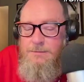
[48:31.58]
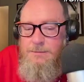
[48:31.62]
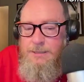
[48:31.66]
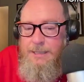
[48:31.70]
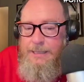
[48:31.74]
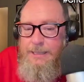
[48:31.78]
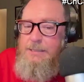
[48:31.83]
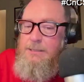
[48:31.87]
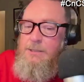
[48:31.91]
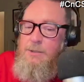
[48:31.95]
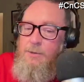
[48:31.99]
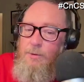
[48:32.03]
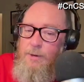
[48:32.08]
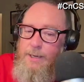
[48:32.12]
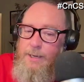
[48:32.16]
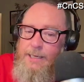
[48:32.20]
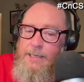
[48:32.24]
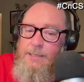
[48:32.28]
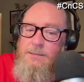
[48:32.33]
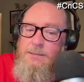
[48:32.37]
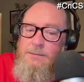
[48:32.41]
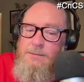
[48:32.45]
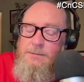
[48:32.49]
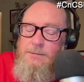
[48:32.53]
Illinois,
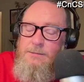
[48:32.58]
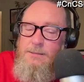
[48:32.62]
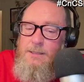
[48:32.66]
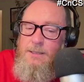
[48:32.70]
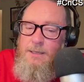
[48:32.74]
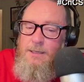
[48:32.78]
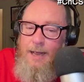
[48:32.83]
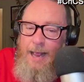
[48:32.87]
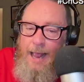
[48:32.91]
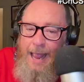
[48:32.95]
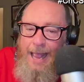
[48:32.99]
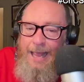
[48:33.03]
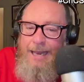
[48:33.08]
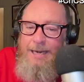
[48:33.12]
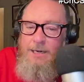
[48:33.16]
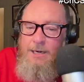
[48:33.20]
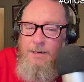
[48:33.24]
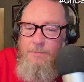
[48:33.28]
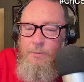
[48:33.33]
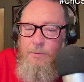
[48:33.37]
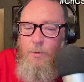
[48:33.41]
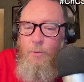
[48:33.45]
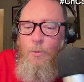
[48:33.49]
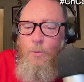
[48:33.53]
at
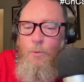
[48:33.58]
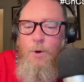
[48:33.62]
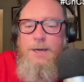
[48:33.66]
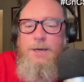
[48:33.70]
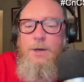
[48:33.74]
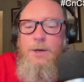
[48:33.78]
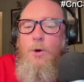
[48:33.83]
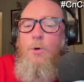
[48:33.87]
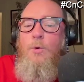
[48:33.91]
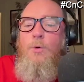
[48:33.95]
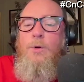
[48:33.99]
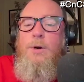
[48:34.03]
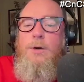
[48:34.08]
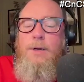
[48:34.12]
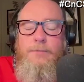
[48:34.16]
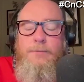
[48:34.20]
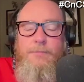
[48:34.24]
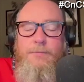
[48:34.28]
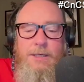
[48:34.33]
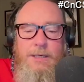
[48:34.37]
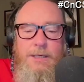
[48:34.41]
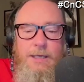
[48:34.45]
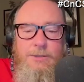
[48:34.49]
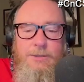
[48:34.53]
number 1, Oregon.
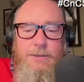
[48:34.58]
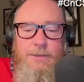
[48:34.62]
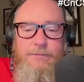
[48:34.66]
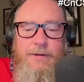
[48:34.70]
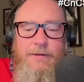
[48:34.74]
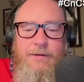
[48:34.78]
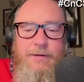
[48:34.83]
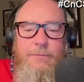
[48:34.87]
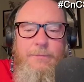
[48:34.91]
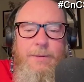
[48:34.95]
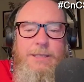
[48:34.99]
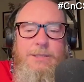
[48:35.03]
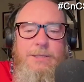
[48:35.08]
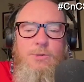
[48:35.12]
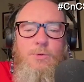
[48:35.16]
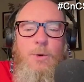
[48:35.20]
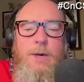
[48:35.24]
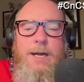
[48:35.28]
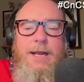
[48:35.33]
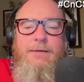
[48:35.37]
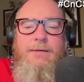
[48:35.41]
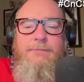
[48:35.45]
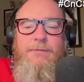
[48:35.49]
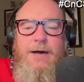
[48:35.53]
The Ducks are favored by
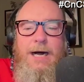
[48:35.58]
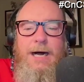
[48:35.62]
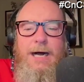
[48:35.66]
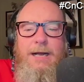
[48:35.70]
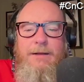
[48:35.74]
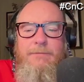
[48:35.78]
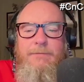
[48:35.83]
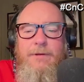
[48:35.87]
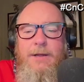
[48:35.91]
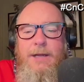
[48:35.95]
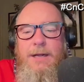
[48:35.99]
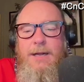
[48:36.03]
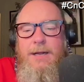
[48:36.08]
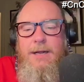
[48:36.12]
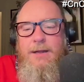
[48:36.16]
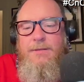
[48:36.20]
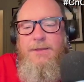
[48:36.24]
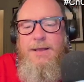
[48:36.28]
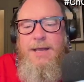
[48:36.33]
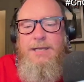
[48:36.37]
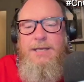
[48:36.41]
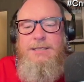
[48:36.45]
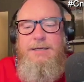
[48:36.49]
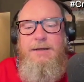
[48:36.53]
25.
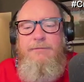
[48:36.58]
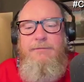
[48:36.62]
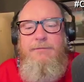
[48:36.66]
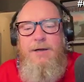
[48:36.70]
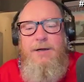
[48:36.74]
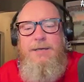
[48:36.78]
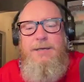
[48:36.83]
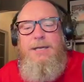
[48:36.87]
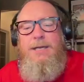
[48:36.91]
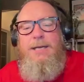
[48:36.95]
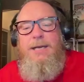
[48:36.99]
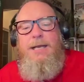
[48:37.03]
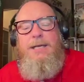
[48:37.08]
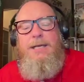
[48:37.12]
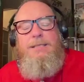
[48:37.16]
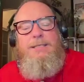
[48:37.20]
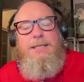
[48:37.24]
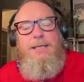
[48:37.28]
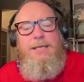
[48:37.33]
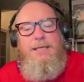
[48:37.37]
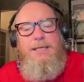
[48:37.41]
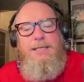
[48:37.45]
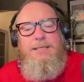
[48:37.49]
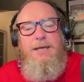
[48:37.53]
The AJ Fund Index
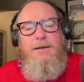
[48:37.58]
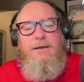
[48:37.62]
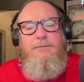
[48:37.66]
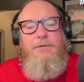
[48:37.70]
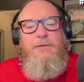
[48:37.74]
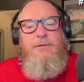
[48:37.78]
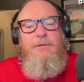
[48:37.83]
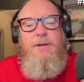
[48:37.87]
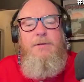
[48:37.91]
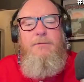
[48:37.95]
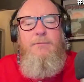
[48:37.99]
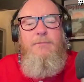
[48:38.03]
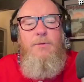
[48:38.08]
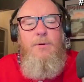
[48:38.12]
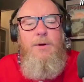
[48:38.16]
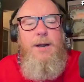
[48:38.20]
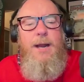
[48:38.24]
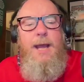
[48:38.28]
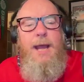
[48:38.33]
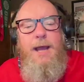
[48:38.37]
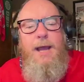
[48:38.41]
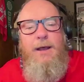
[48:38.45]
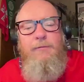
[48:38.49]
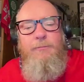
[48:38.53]
is
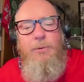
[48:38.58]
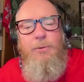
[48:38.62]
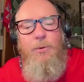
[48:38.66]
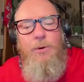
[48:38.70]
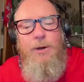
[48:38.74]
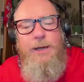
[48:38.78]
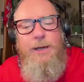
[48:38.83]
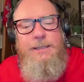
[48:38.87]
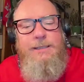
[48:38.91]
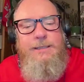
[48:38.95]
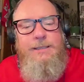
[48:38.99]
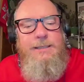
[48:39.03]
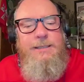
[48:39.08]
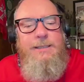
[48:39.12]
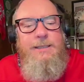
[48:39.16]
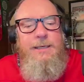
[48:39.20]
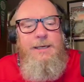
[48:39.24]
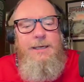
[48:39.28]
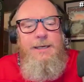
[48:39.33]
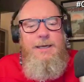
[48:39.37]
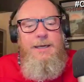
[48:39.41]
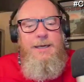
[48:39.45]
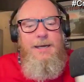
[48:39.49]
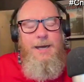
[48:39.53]
54.5 points.
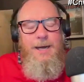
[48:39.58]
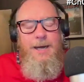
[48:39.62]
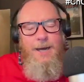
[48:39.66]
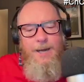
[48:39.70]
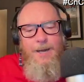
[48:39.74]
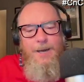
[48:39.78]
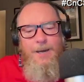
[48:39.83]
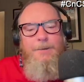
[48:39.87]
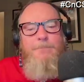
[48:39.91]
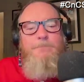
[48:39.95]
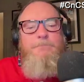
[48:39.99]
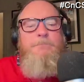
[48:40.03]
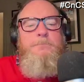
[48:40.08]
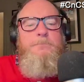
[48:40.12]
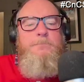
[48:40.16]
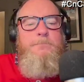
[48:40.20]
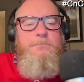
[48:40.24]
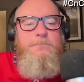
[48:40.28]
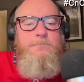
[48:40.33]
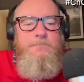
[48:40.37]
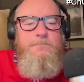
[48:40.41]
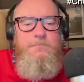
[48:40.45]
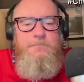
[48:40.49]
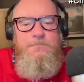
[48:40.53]
Carla,
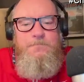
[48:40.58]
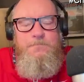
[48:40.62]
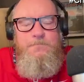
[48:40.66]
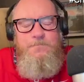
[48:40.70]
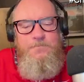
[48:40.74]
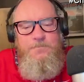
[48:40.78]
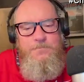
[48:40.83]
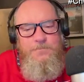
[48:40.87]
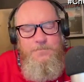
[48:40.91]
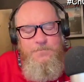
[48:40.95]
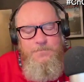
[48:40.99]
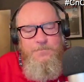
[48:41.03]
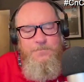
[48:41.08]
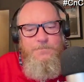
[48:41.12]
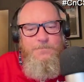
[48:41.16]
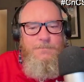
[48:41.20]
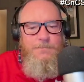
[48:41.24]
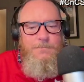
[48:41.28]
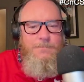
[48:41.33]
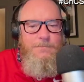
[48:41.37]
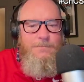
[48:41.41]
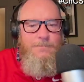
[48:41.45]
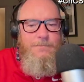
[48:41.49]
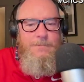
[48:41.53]

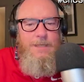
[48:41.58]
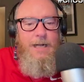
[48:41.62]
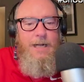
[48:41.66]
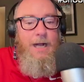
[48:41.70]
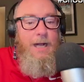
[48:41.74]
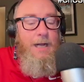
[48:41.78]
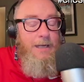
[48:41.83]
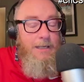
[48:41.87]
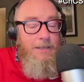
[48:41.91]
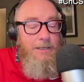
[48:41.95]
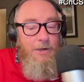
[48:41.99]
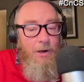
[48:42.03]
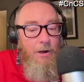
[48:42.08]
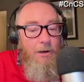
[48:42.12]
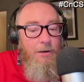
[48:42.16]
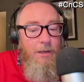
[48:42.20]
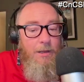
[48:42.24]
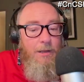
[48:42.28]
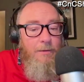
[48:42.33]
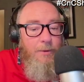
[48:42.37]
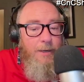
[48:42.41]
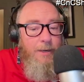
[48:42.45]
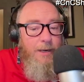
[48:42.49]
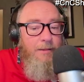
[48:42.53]

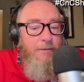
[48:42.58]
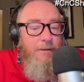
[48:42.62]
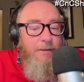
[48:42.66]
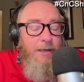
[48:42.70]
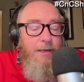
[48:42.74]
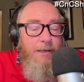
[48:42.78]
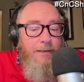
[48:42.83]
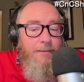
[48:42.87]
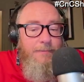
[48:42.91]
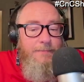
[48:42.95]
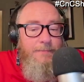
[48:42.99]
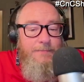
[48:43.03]
what do you think?